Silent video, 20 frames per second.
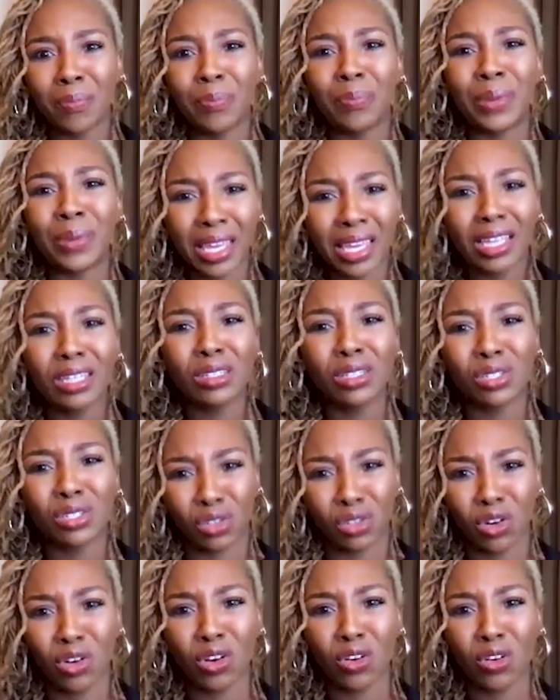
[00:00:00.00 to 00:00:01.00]
being
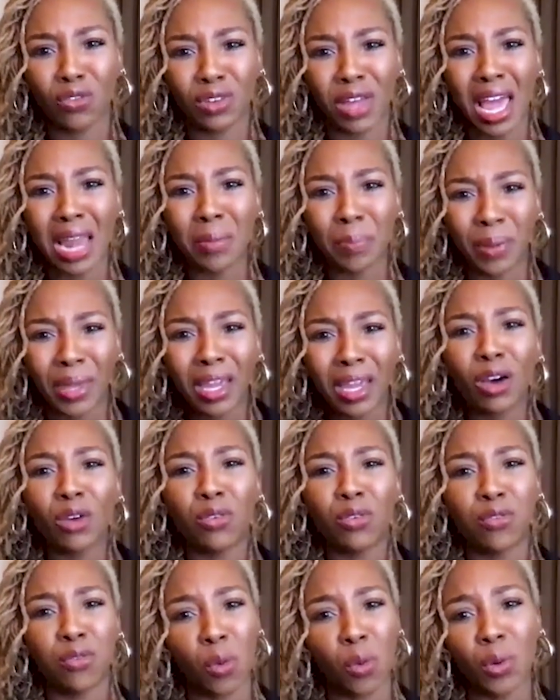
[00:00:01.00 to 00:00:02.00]
served and being
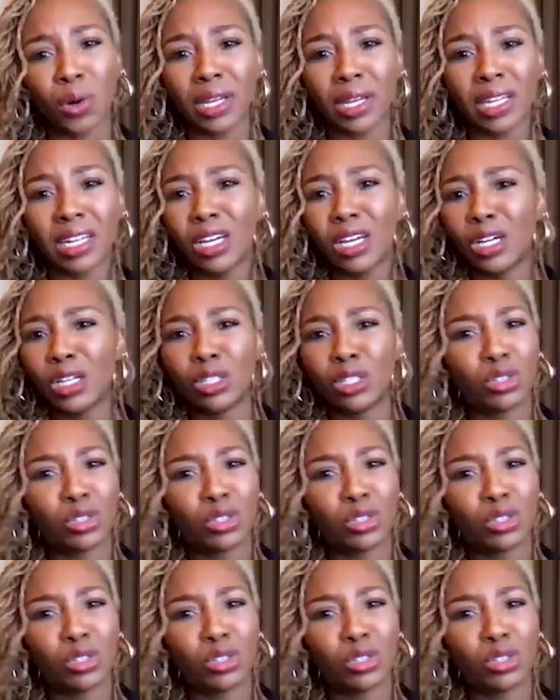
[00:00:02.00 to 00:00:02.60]
afforded